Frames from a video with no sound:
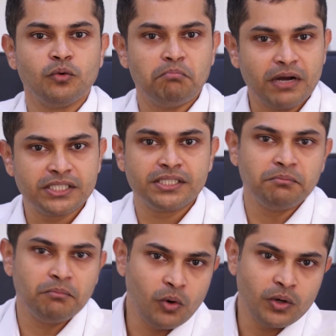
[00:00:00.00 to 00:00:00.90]
much
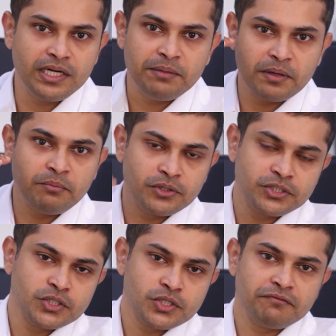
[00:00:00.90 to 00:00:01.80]
more deeper
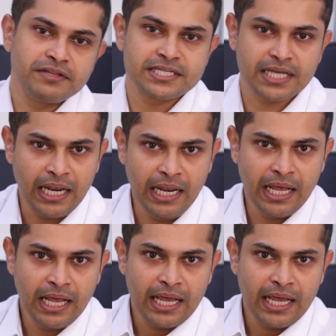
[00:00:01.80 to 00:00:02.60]
portions of the skull,